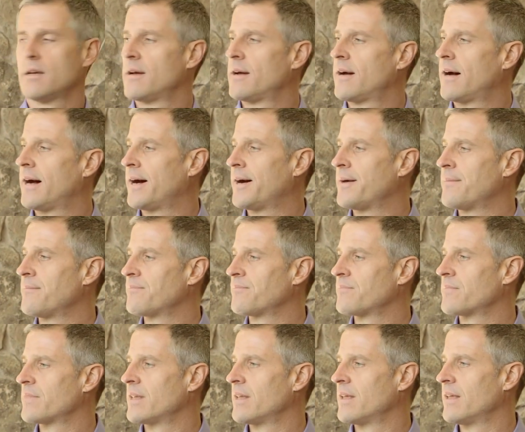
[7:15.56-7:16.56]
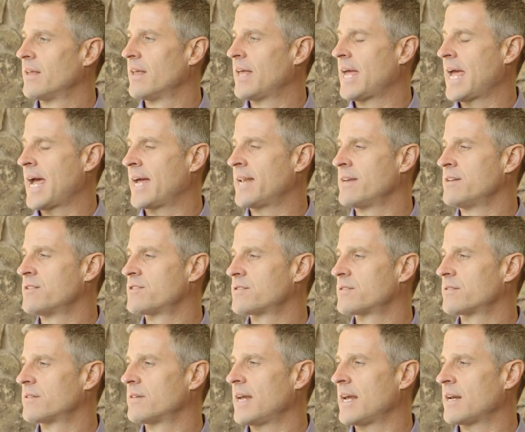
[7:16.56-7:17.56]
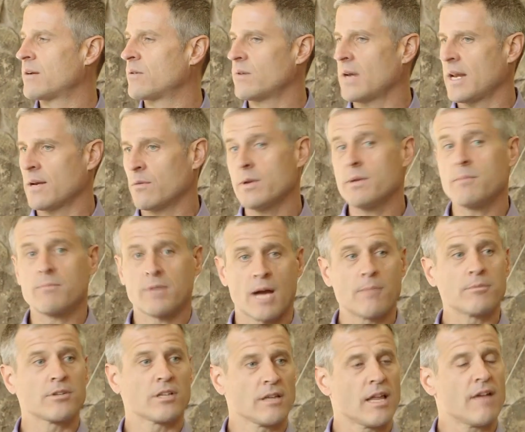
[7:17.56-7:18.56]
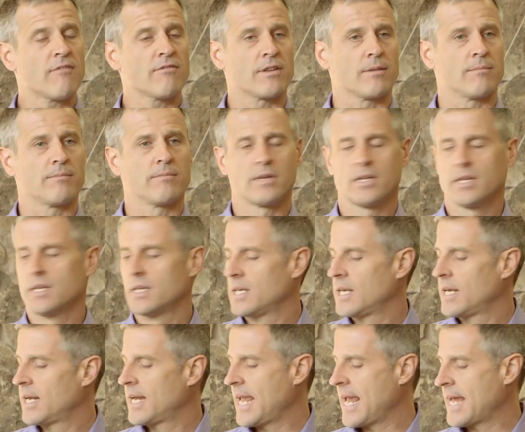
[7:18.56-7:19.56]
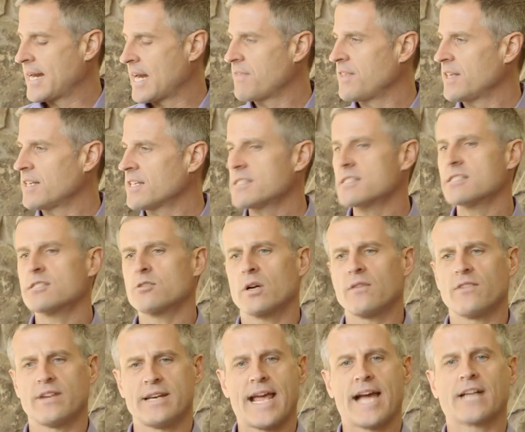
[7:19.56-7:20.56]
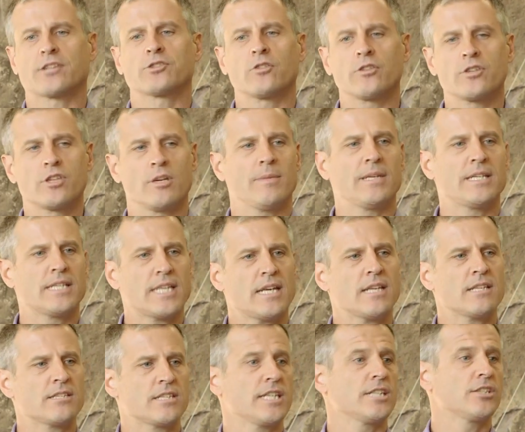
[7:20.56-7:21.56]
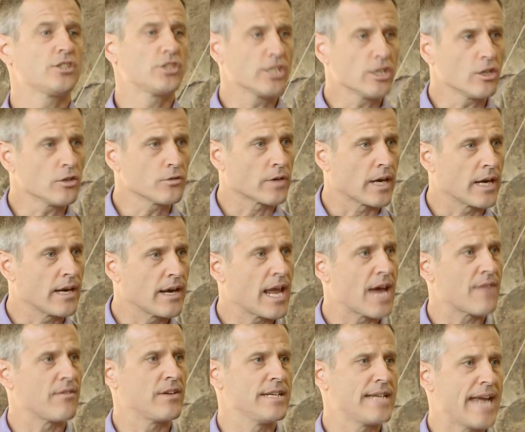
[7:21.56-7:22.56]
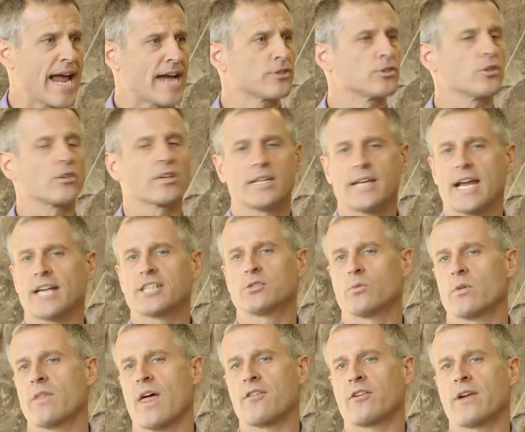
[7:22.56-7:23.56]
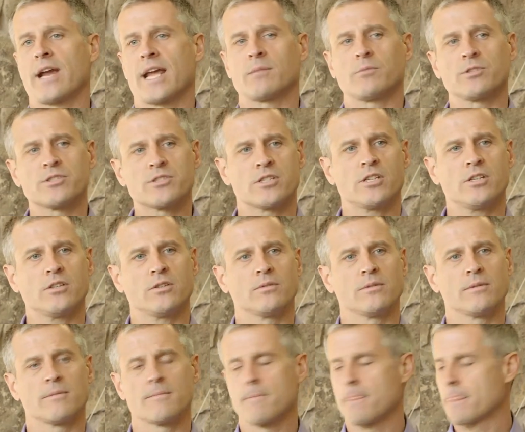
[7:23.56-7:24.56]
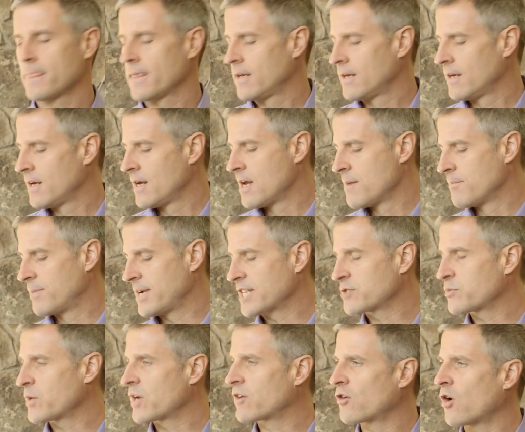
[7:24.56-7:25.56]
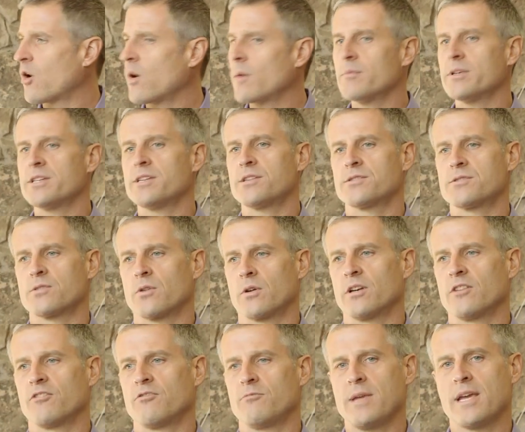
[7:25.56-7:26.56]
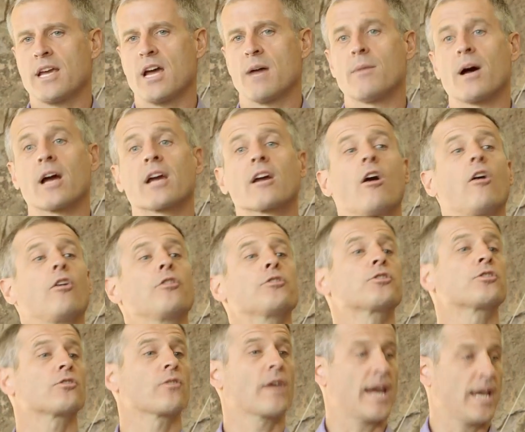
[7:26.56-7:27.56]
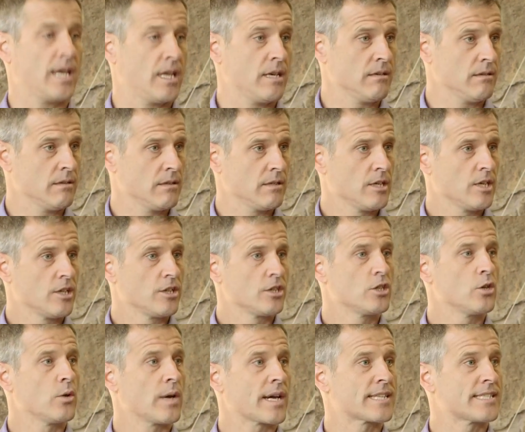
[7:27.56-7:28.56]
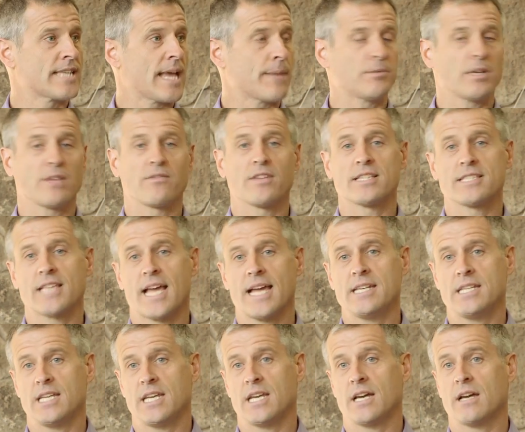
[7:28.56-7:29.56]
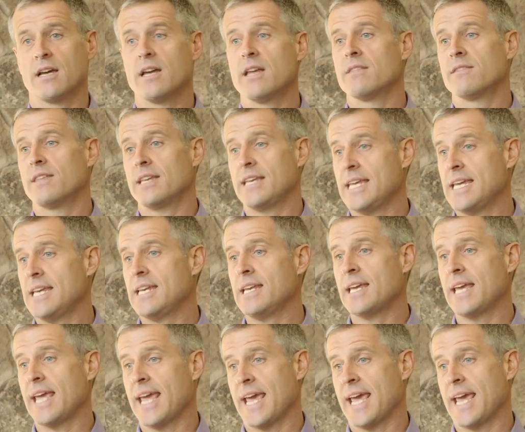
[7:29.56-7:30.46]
and we come to love them. And I think this is sort of a natural human tendency, and children have a natural connection with other animals too. But as we grow up, we sort of become acculturated to accepting this idea that eating